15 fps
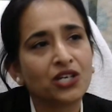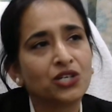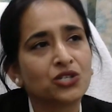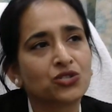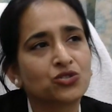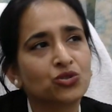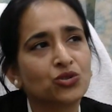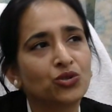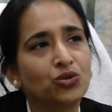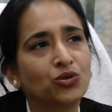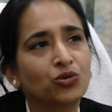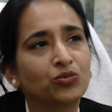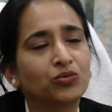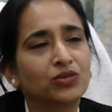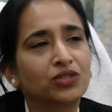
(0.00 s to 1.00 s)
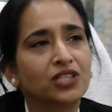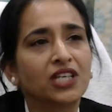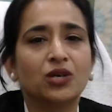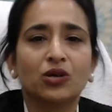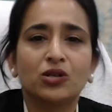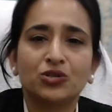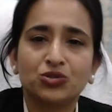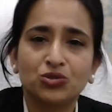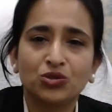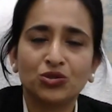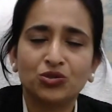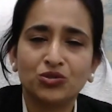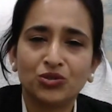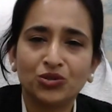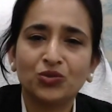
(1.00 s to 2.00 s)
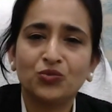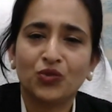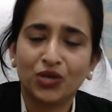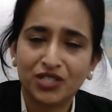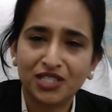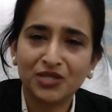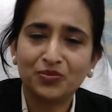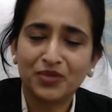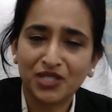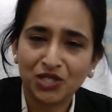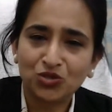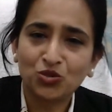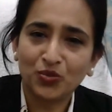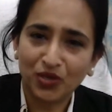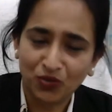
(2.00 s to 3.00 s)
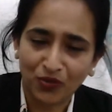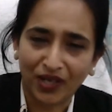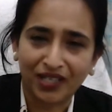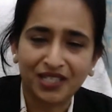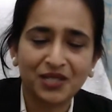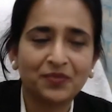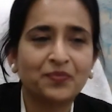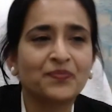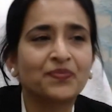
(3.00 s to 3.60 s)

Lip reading: So they also, wanted me to be one.